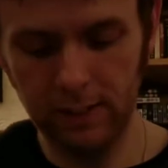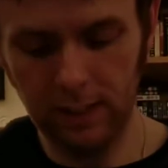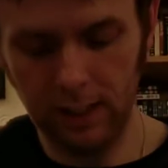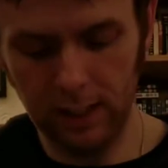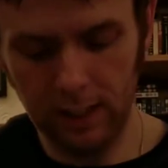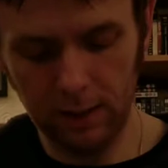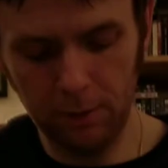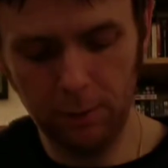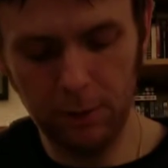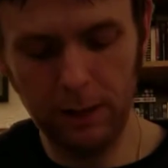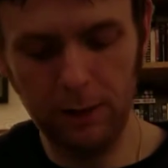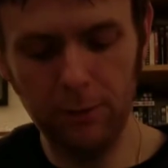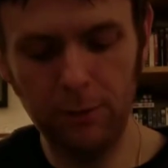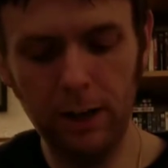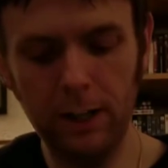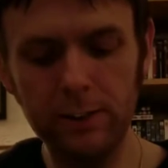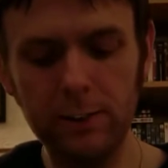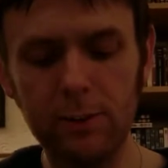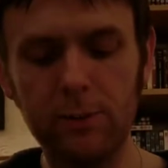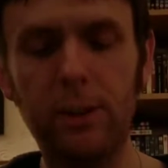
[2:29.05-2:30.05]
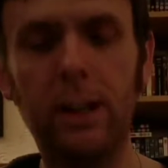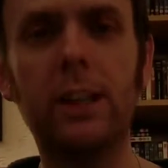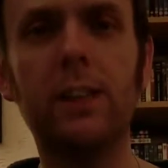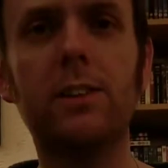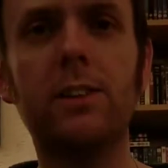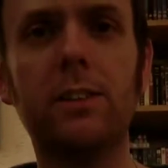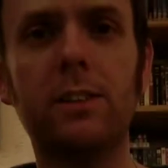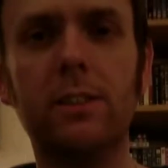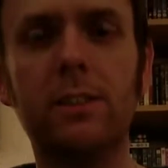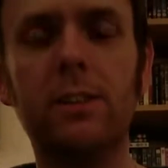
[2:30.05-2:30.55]
Halloween
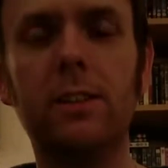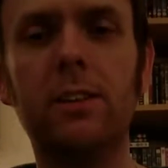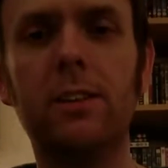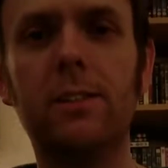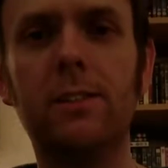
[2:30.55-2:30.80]
Resurrection.